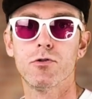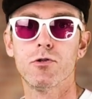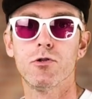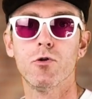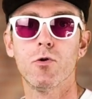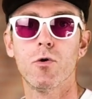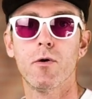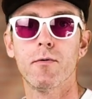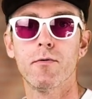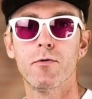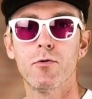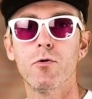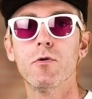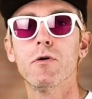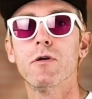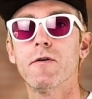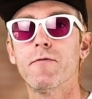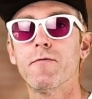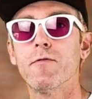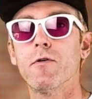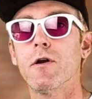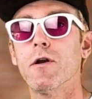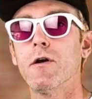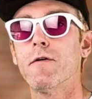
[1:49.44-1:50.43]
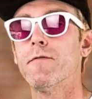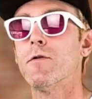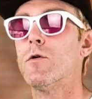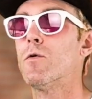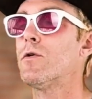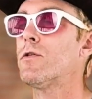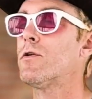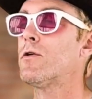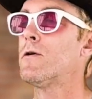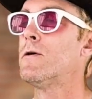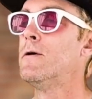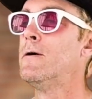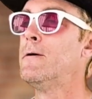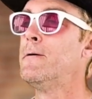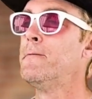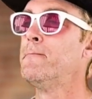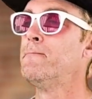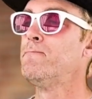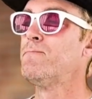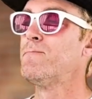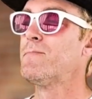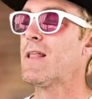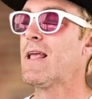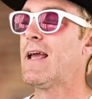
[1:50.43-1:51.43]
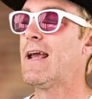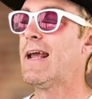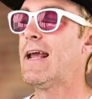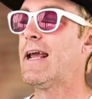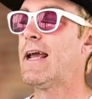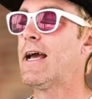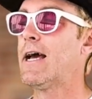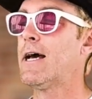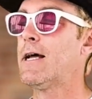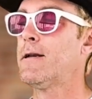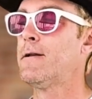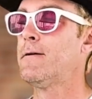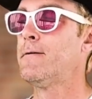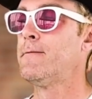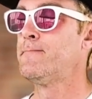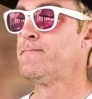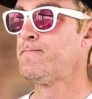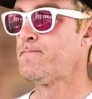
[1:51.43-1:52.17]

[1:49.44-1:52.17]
do a different interview with her. And